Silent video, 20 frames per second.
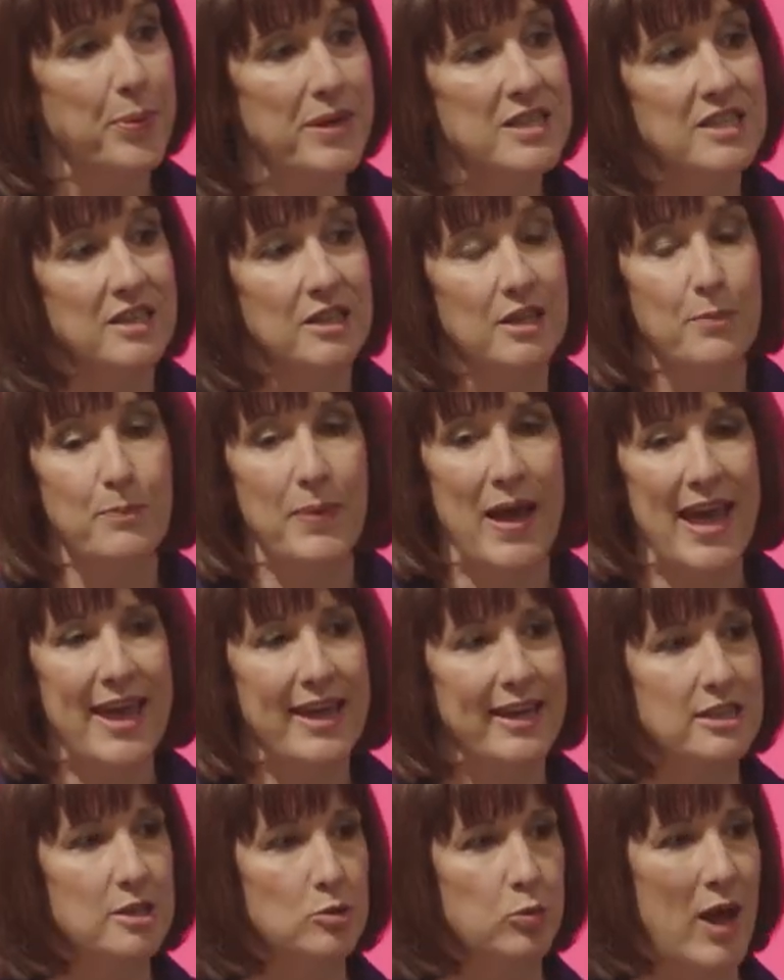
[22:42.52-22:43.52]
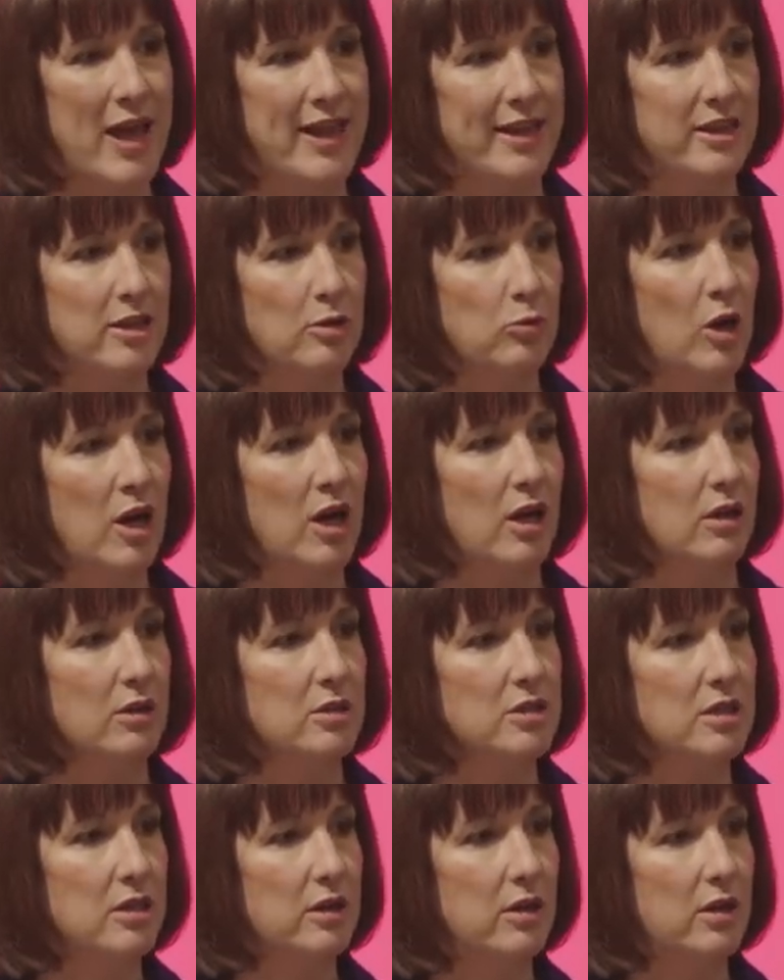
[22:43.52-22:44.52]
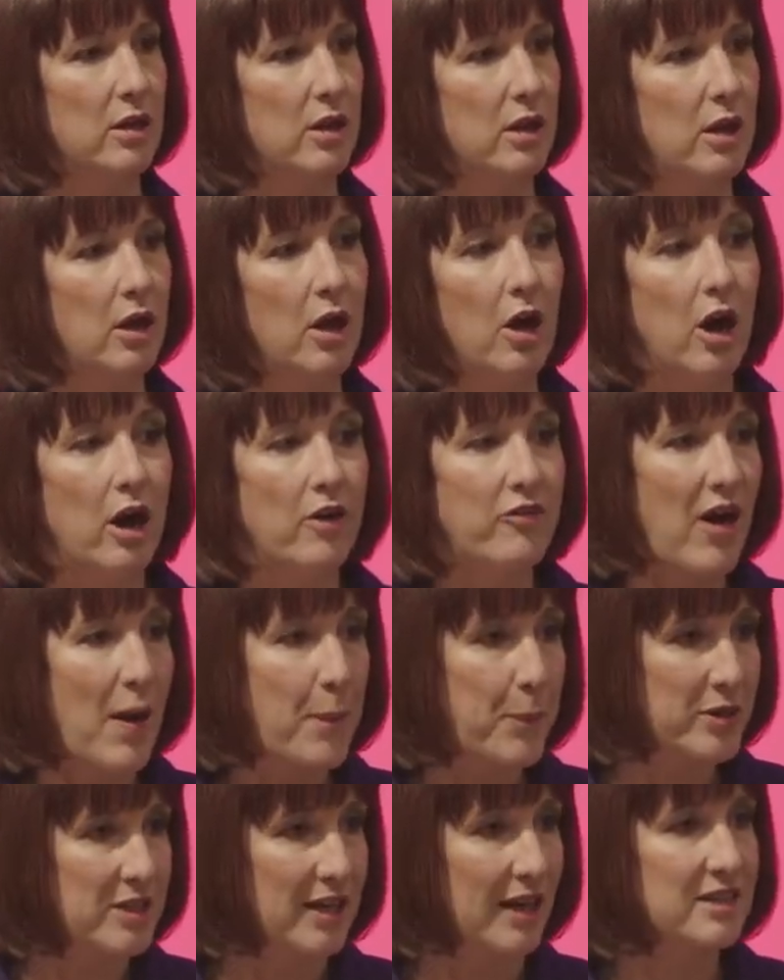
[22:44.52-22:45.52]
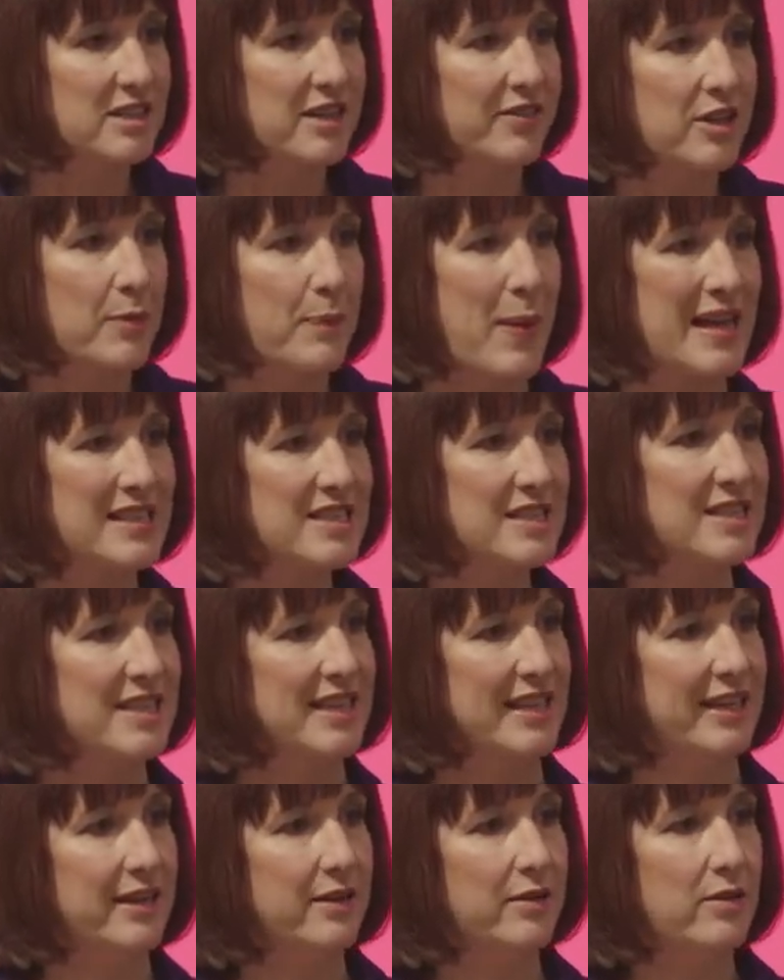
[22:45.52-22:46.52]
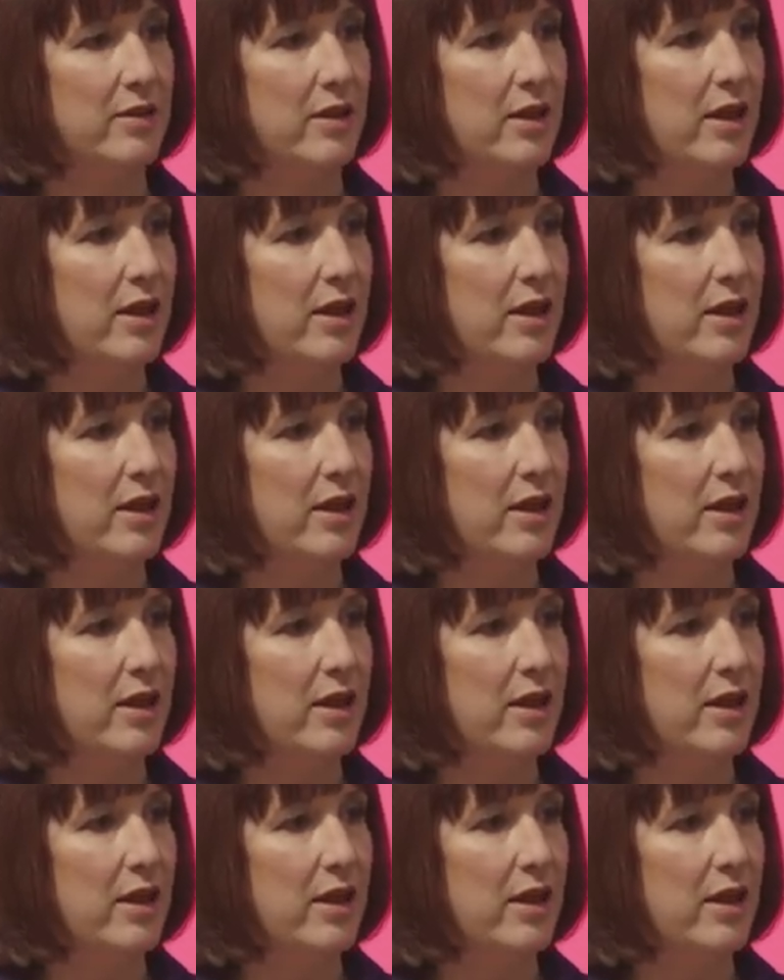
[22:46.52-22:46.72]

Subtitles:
Britain can pay its way in the world, of our productive capacity,